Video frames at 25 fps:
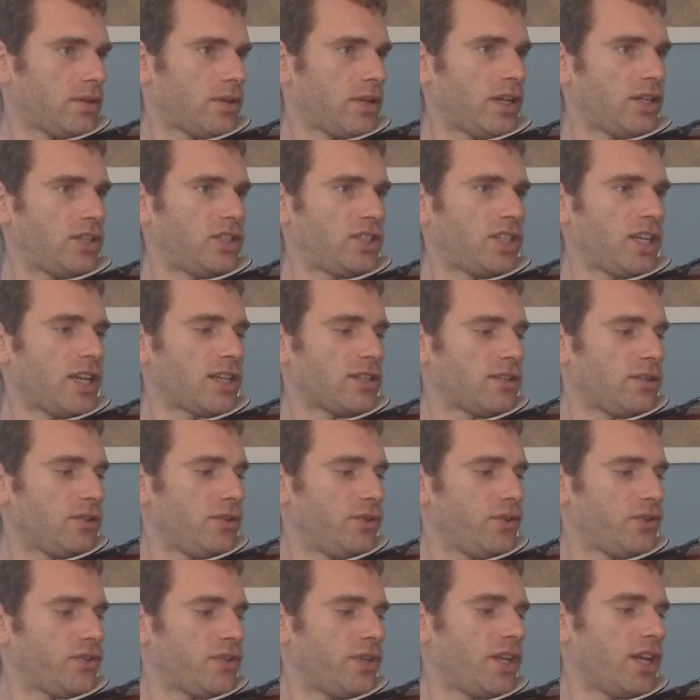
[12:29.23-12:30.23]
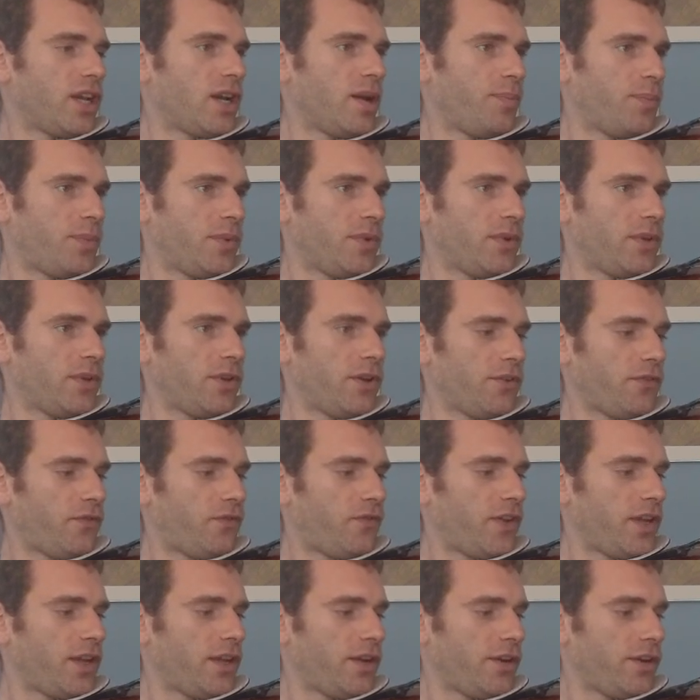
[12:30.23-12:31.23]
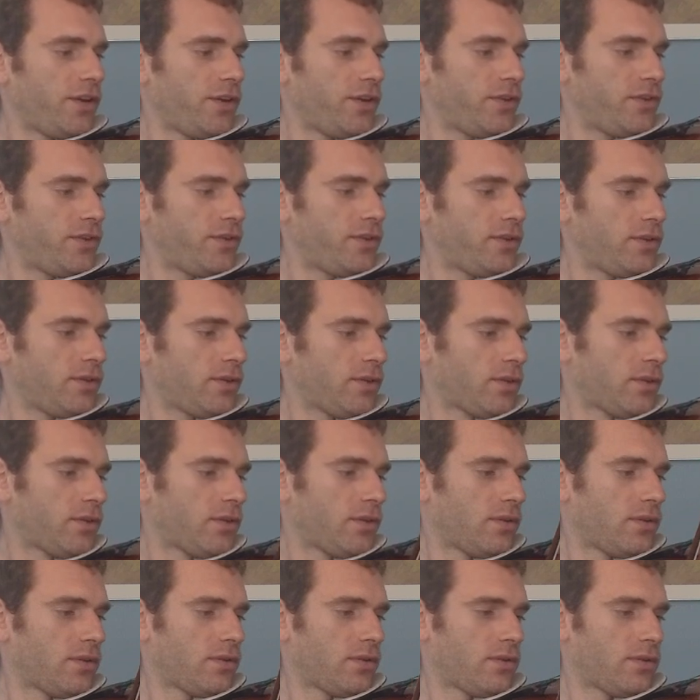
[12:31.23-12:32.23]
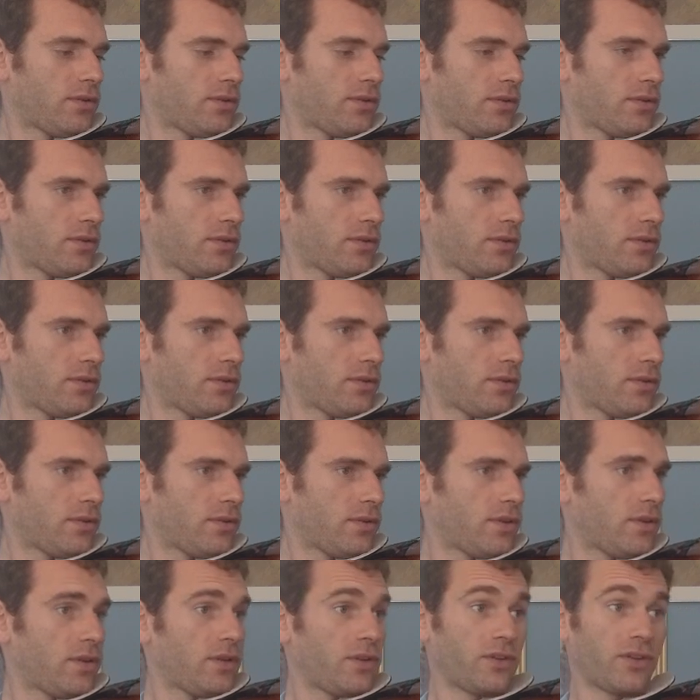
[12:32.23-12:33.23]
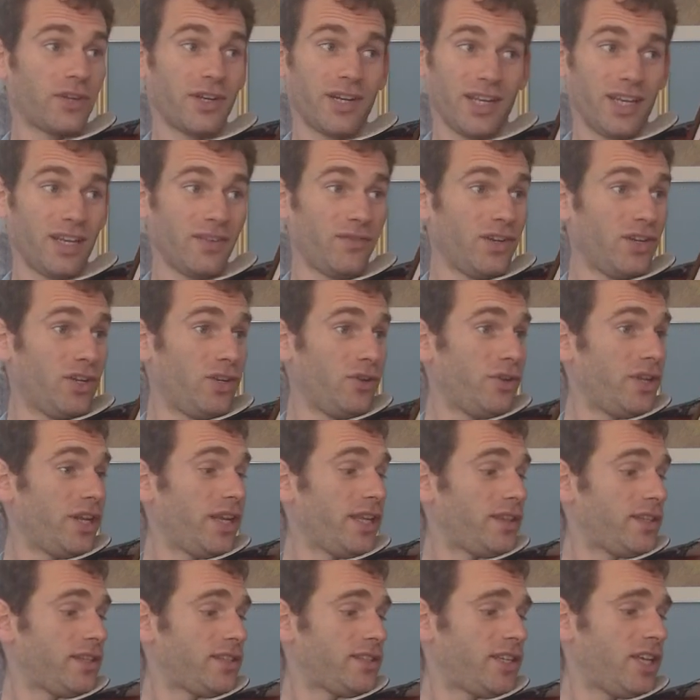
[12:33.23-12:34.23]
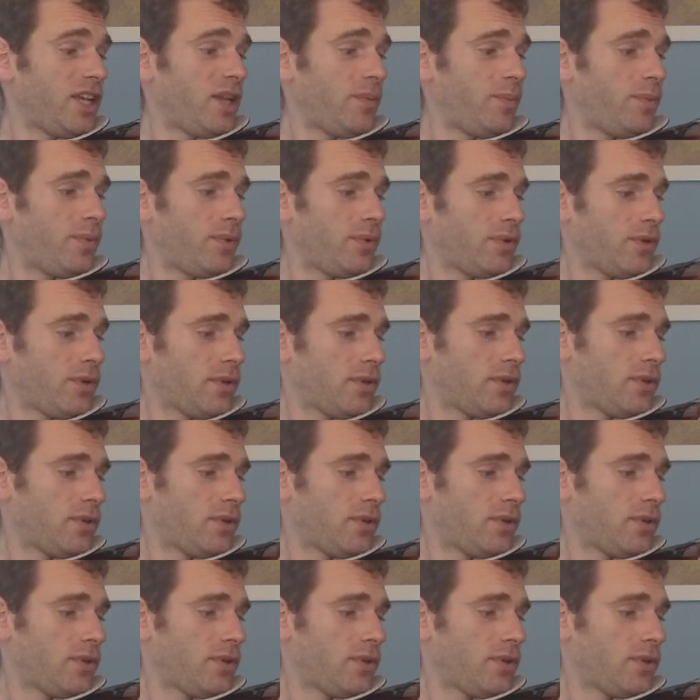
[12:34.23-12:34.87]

And just loosening up your fingers. You can even do it at the tip.